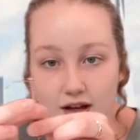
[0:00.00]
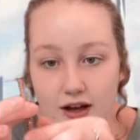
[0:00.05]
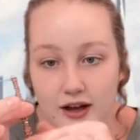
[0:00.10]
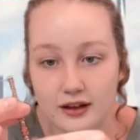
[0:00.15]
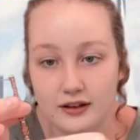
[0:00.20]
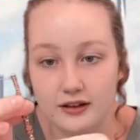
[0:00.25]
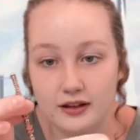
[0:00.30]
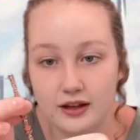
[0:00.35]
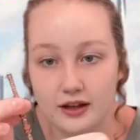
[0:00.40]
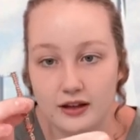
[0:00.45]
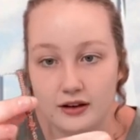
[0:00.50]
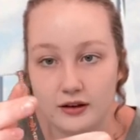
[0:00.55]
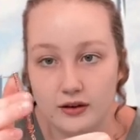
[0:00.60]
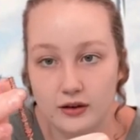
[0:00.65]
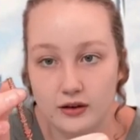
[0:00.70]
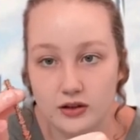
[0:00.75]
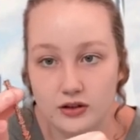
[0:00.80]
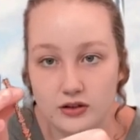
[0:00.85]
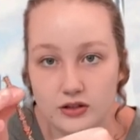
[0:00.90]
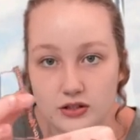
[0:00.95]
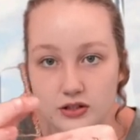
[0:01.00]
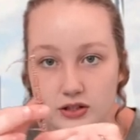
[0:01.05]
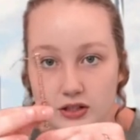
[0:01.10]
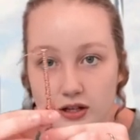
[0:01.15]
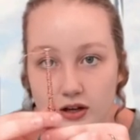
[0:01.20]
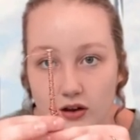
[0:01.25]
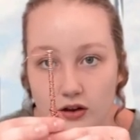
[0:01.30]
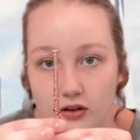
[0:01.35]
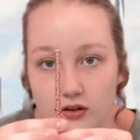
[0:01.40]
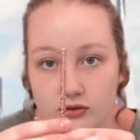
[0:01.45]
and then you can see
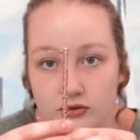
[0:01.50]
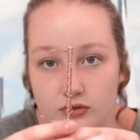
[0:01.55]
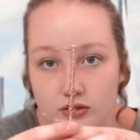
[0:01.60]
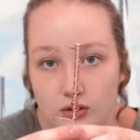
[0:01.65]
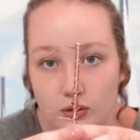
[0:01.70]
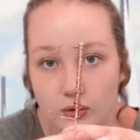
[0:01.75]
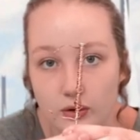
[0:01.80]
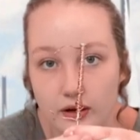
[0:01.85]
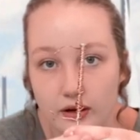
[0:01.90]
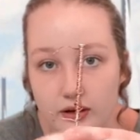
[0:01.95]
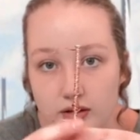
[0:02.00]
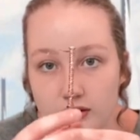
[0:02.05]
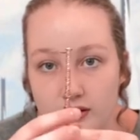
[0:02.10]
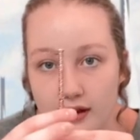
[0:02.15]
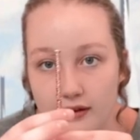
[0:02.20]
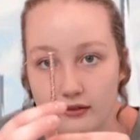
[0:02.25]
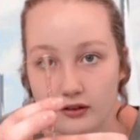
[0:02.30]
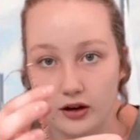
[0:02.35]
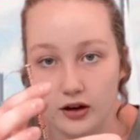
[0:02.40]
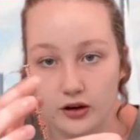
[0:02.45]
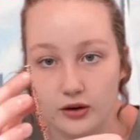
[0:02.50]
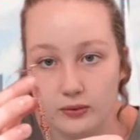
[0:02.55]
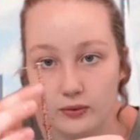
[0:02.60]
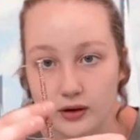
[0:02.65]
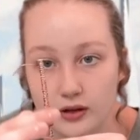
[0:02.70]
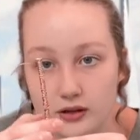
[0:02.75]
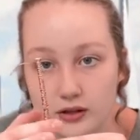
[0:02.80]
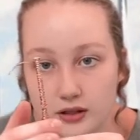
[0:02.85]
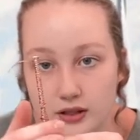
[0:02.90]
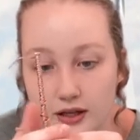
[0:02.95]
all of the coils I've got
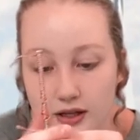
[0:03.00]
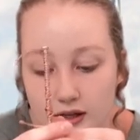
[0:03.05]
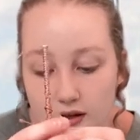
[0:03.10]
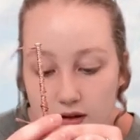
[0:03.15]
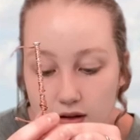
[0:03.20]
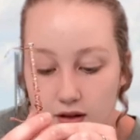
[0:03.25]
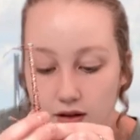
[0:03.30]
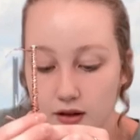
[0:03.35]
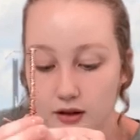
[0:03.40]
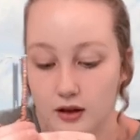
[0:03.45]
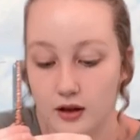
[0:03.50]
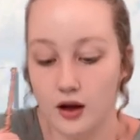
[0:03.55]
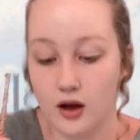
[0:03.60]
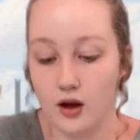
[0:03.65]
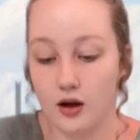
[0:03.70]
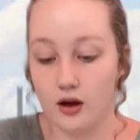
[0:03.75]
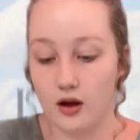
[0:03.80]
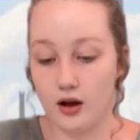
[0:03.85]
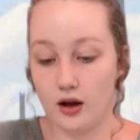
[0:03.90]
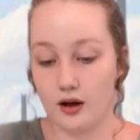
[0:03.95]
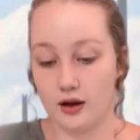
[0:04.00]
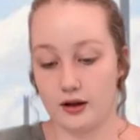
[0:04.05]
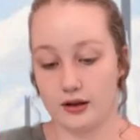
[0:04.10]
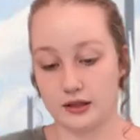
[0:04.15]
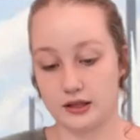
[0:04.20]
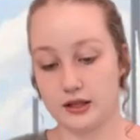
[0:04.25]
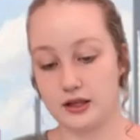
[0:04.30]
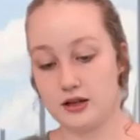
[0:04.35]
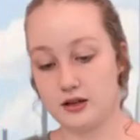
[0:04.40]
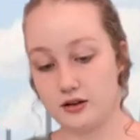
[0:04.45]
around the nail
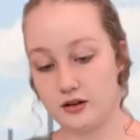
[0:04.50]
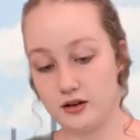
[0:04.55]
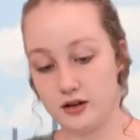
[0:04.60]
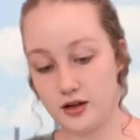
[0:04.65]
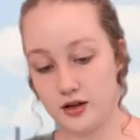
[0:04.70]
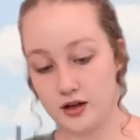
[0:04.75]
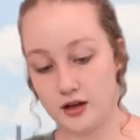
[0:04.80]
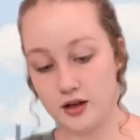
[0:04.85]
here.